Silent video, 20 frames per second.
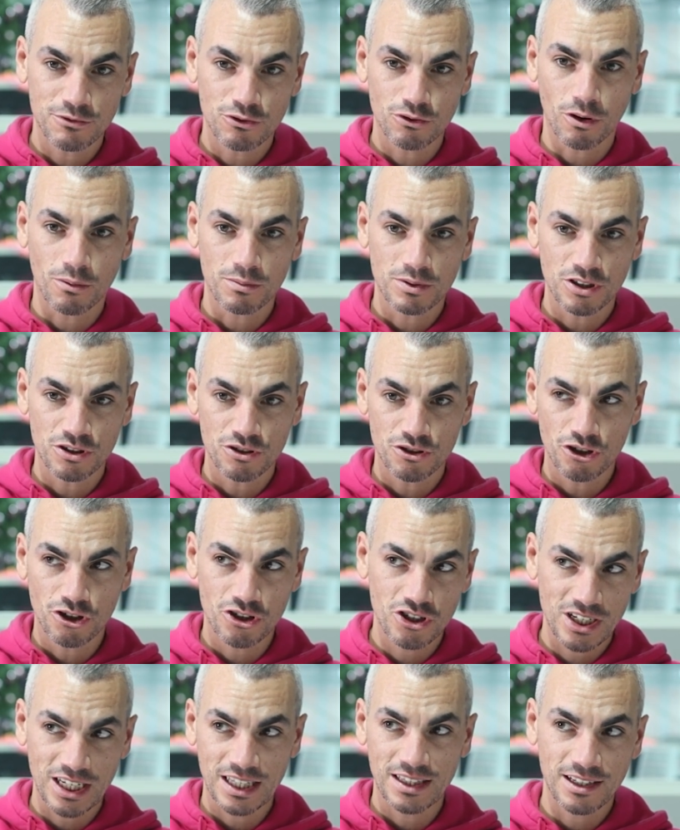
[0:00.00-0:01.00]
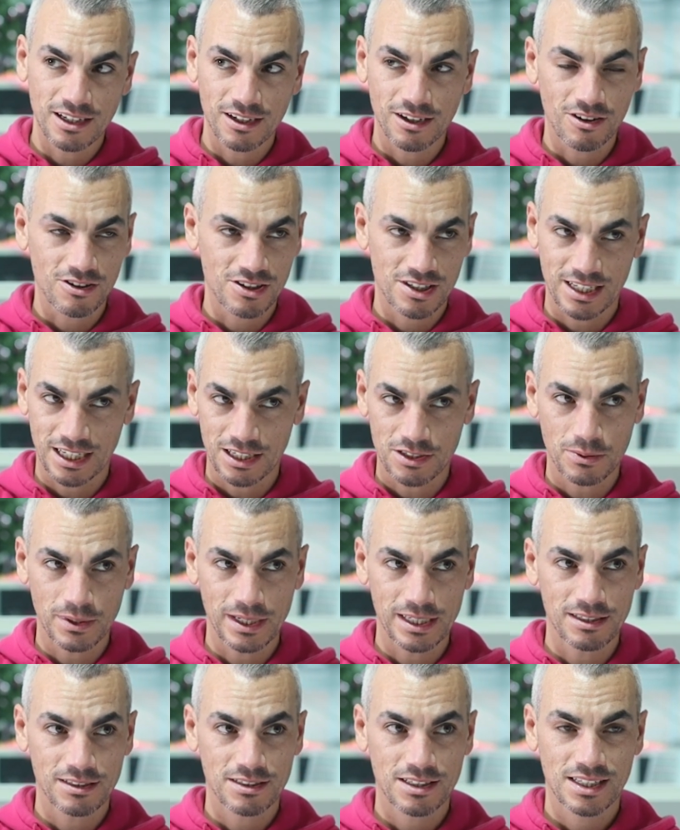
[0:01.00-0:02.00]
dropped just in the last 6
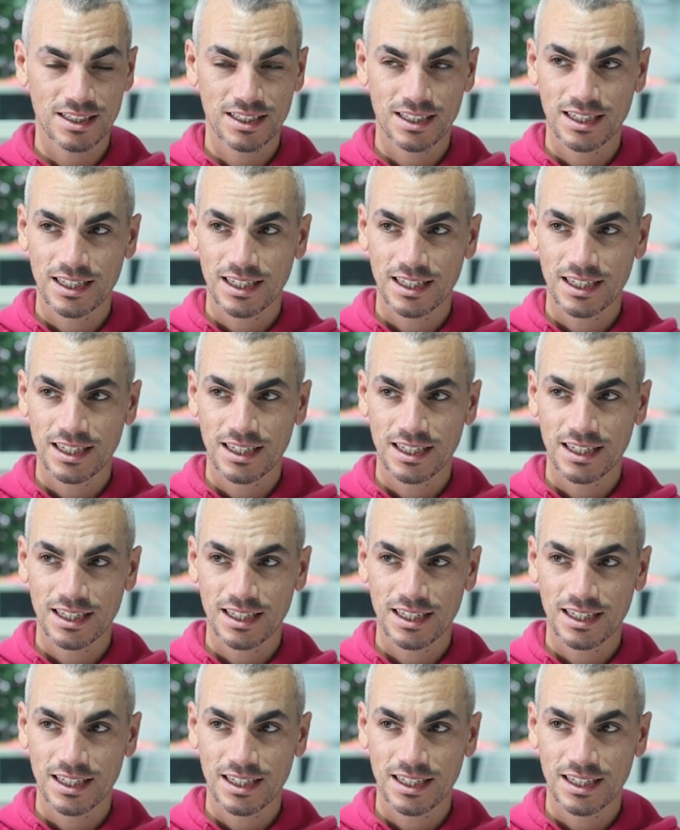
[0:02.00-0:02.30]
weeks.